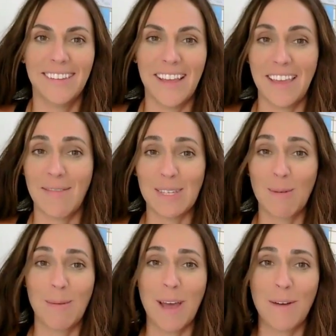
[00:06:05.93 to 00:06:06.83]
Like even
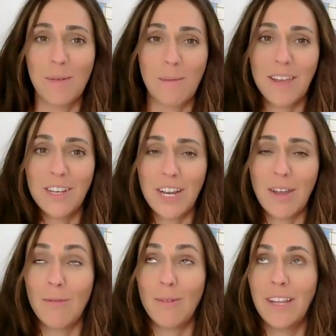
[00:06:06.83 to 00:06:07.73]
swimming out from the beach, I
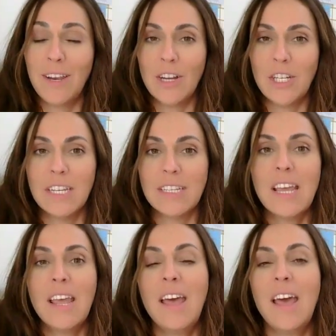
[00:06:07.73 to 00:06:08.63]
get really nauseous.
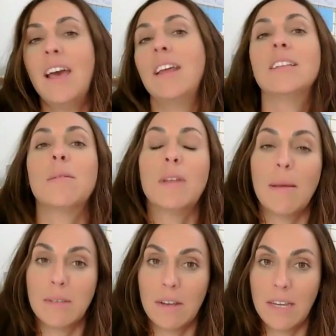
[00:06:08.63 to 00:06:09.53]
And
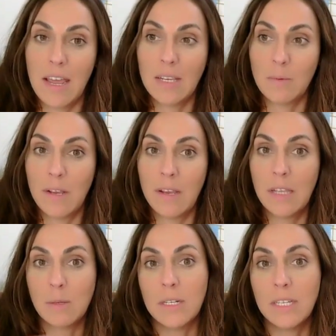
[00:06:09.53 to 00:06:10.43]
sometimes on days where
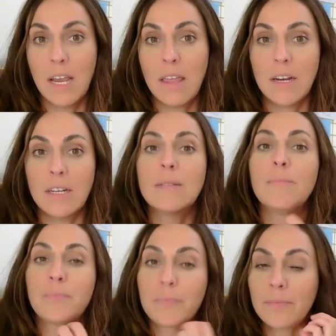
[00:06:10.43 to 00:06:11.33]
it's worse than others,
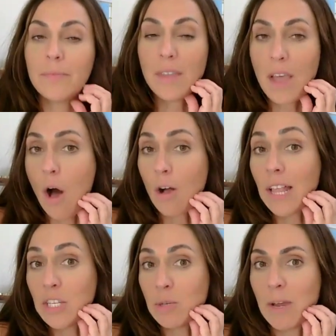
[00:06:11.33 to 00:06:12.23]
I'll
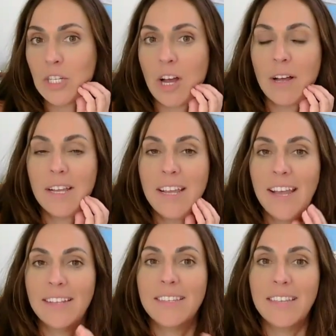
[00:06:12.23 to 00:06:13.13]
clench my jaw.
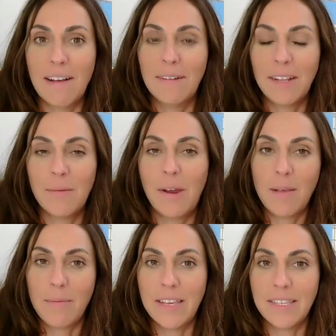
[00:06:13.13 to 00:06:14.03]
It's definitely one
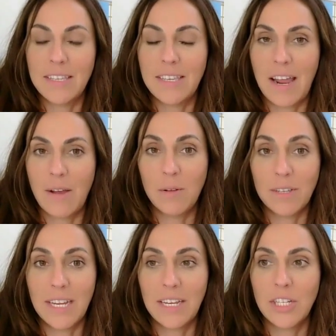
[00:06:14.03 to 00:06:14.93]
of the places that I
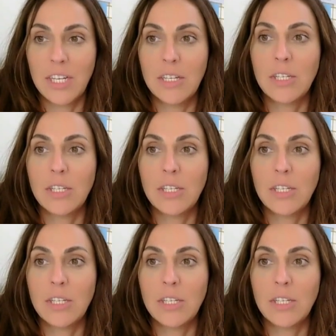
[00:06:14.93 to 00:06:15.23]
hold tension.